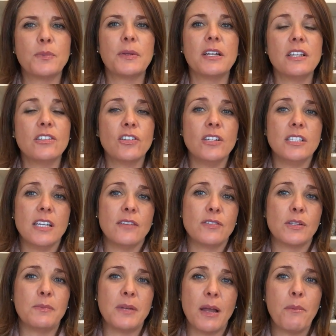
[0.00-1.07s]
But it's good to have
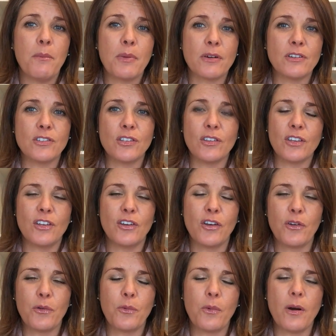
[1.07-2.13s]
some numbers so that you
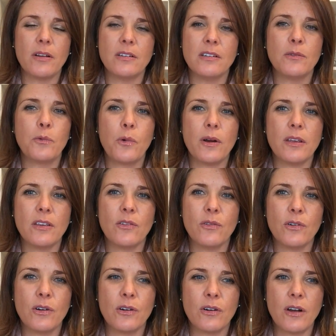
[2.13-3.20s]
know what
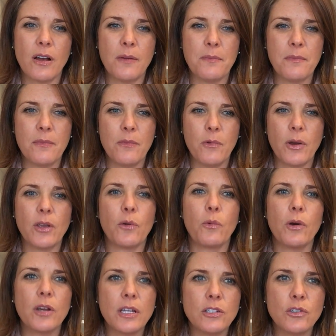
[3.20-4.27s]
you're
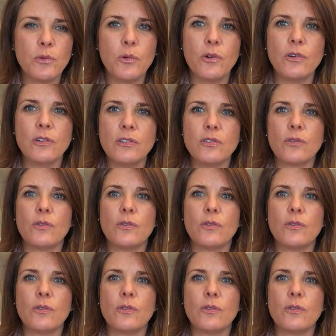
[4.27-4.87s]
working towards,